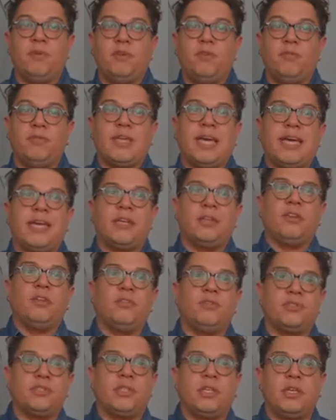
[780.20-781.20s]

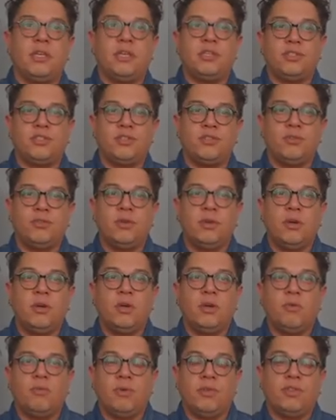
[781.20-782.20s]
diagnose the issue
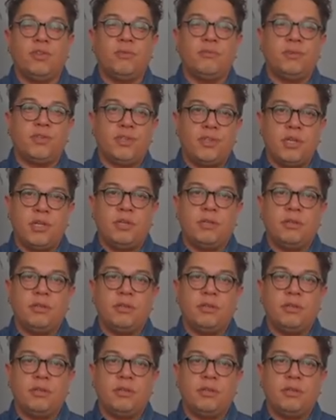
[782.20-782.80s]
with your machine.